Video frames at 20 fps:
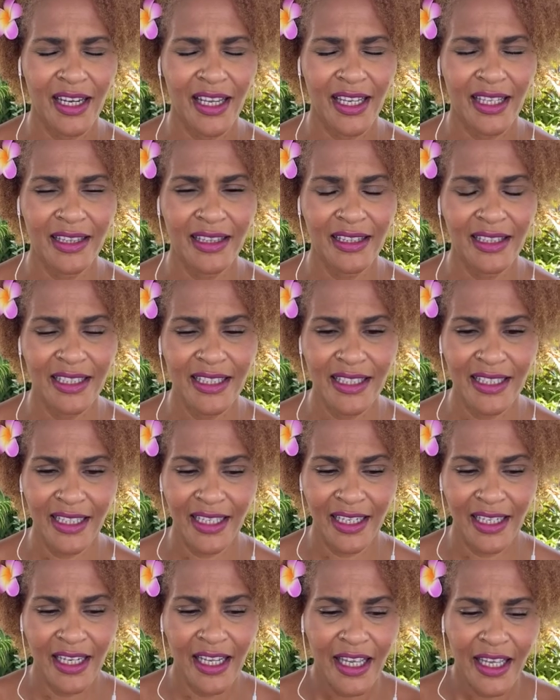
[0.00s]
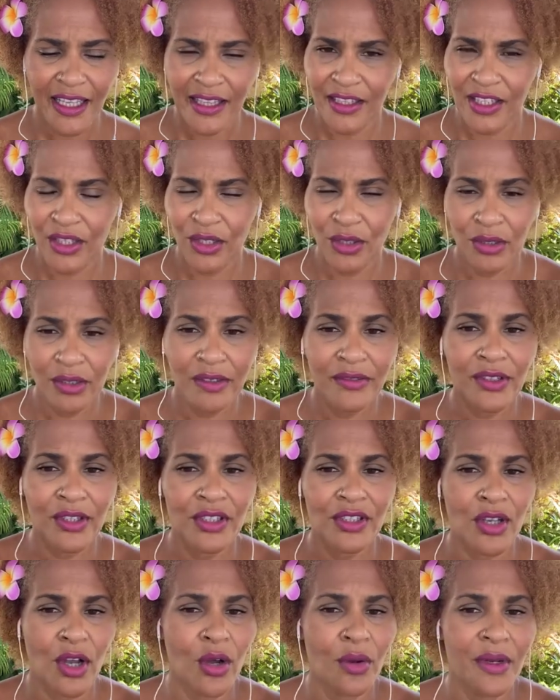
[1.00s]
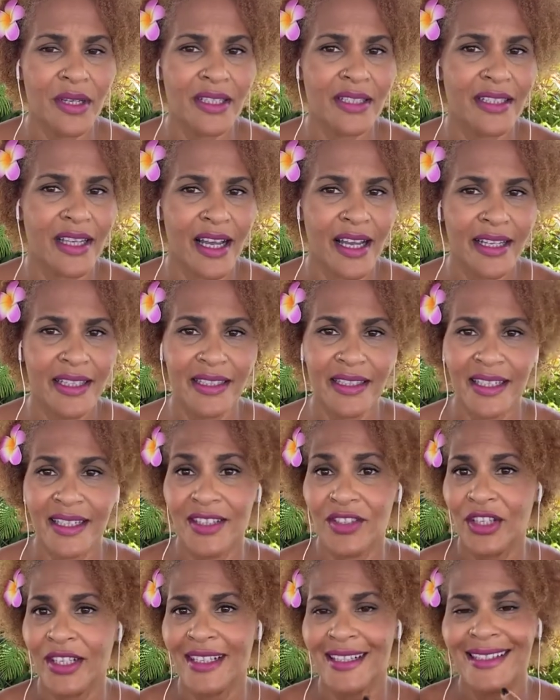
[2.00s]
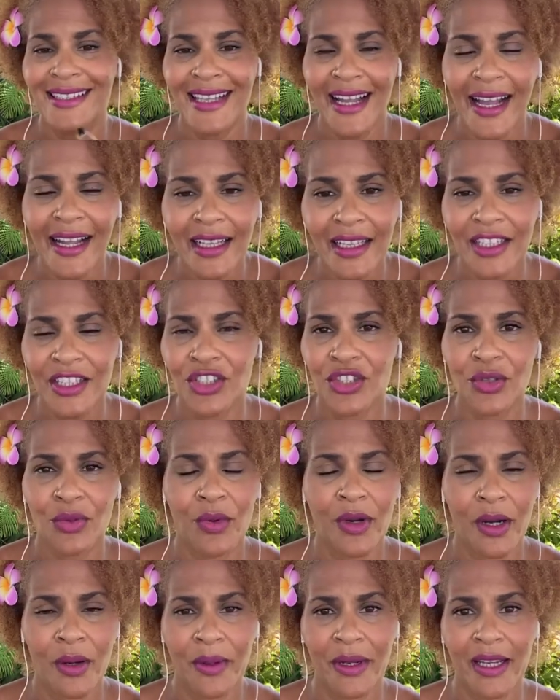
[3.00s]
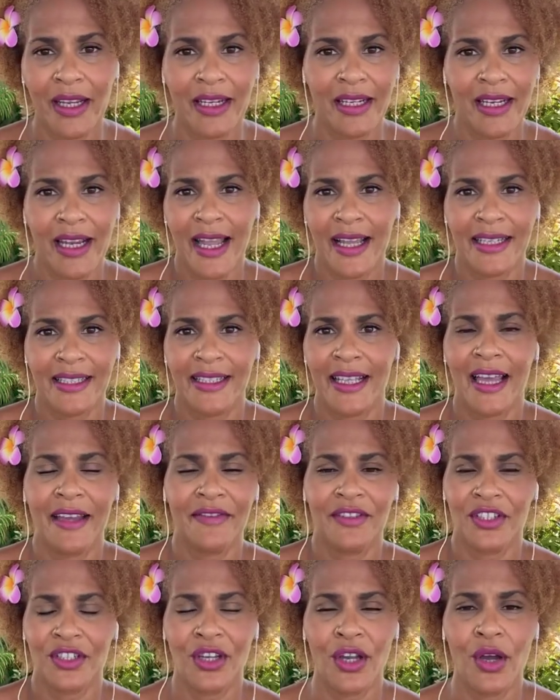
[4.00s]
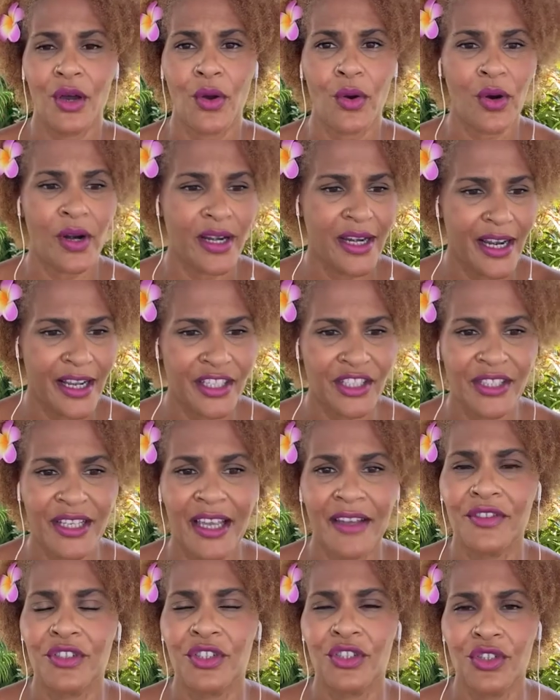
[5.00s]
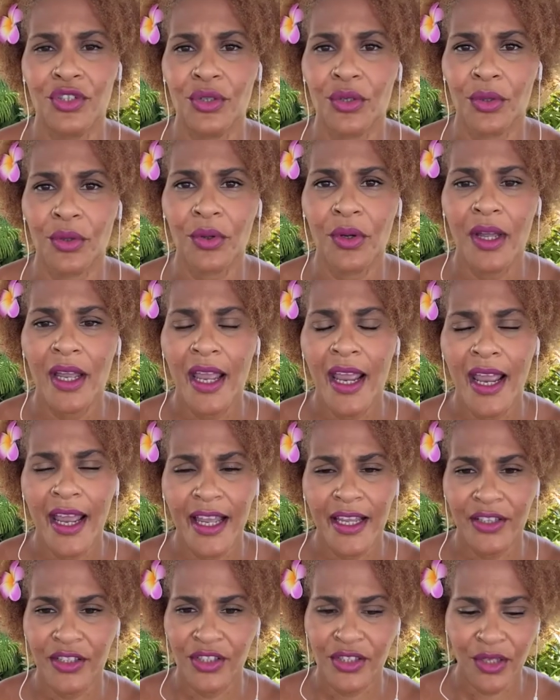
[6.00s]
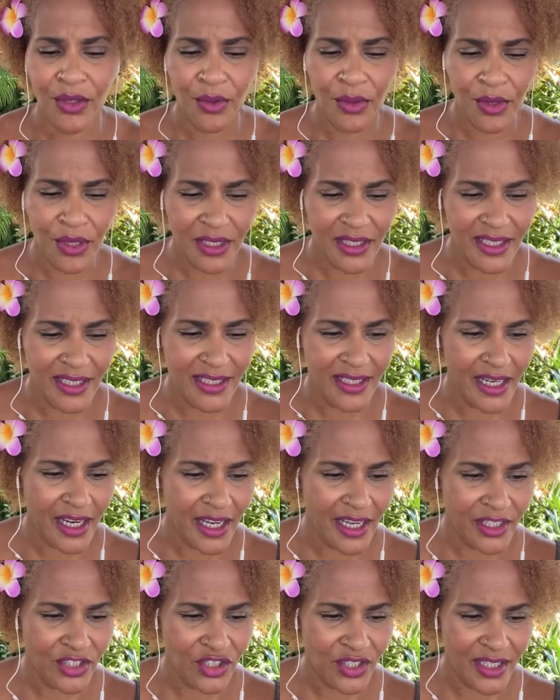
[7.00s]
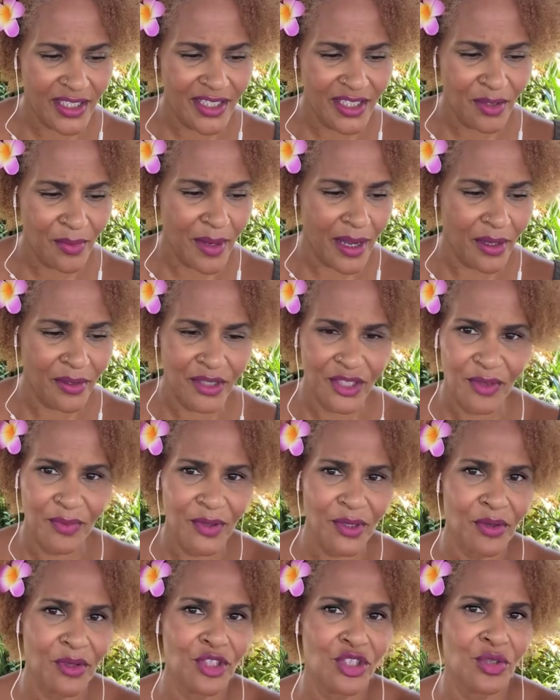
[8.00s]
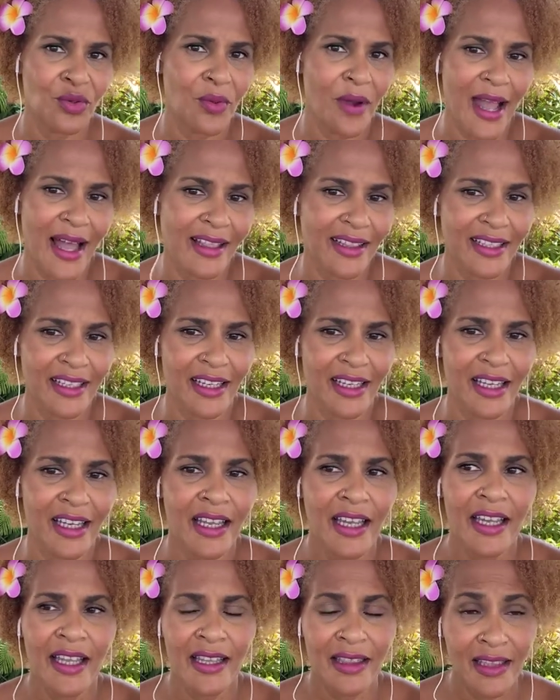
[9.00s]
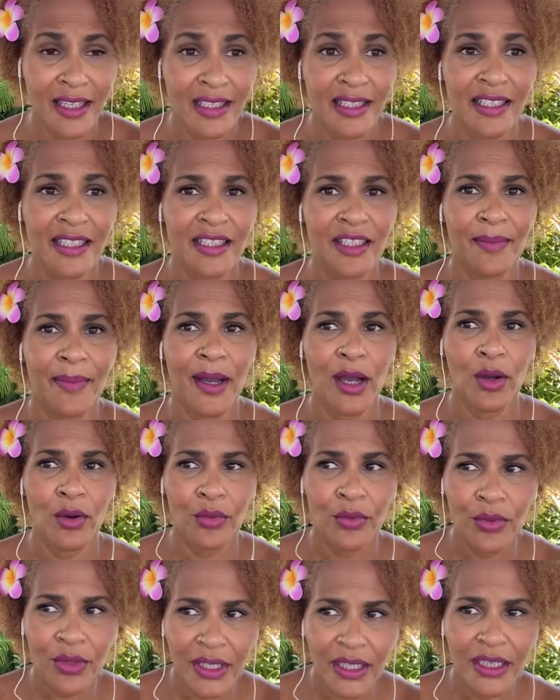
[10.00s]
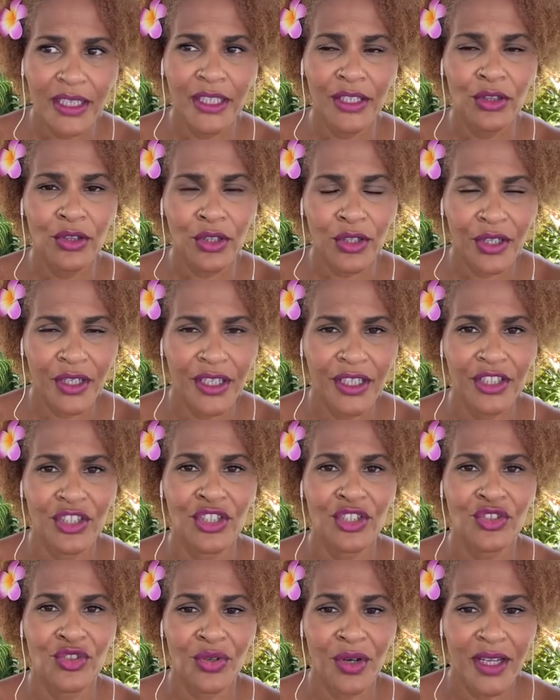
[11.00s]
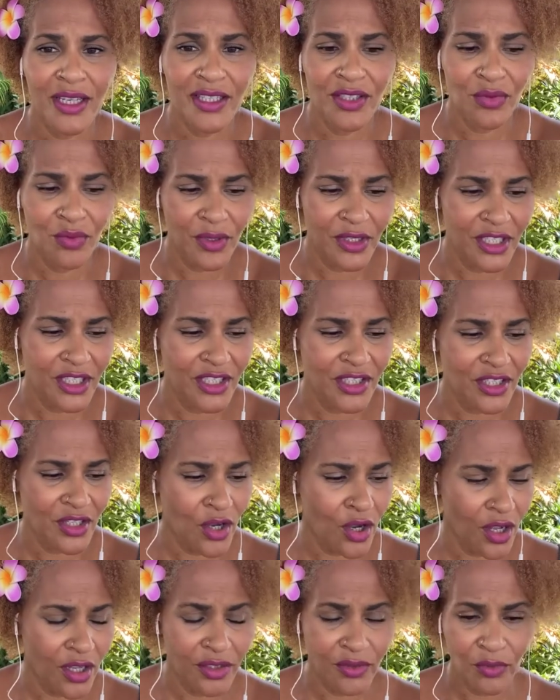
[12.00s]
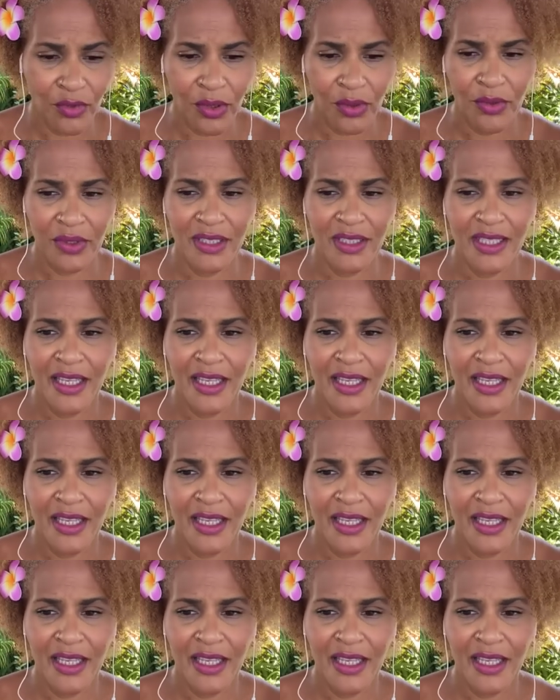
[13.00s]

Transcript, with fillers: and listen, the universe always guides us exactly to where we next have to go or next have to do. And so this is not just about spirituality. This is about really learning to trust what is called, what was,